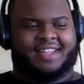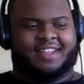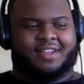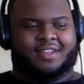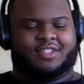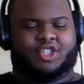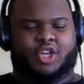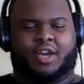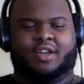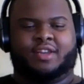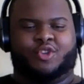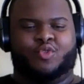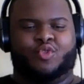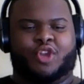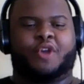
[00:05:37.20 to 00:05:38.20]
Shaun, you
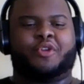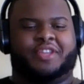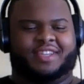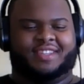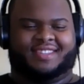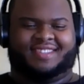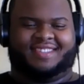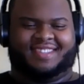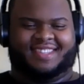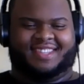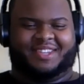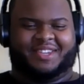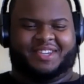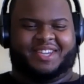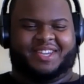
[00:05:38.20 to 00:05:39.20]
know this
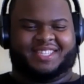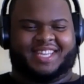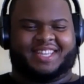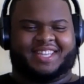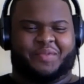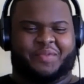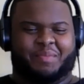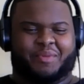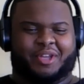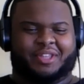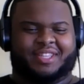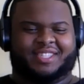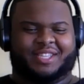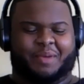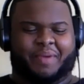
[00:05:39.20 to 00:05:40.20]
because I think we brought
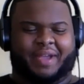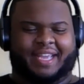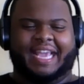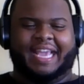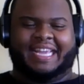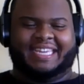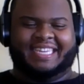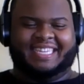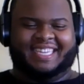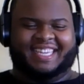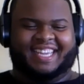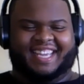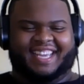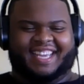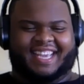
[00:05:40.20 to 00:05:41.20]
this up again,
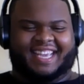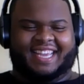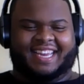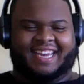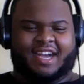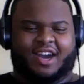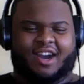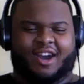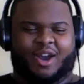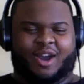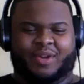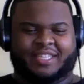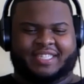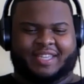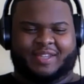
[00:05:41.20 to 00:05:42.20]
and I want to
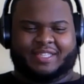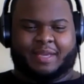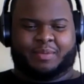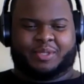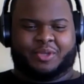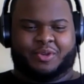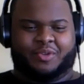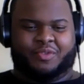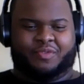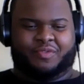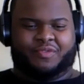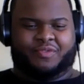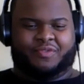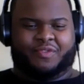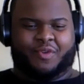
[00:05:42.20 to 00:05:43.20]
say it was episode
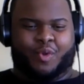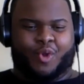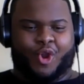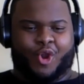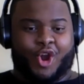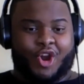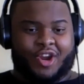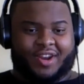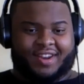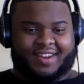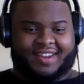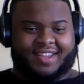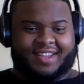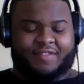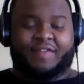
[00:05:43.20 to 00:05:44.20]
4,
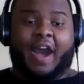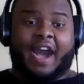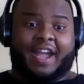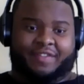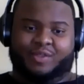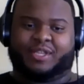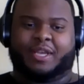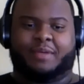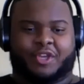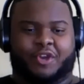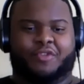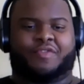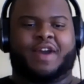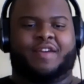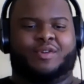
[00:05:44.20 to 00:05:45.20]
5. Okay. It was episode
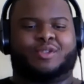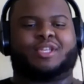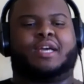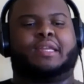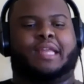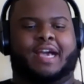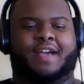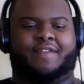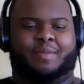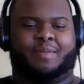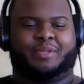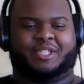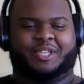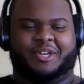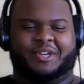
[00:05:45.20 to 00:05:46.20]
5. It was our live
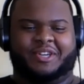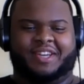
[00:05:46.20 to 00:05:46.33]
episode.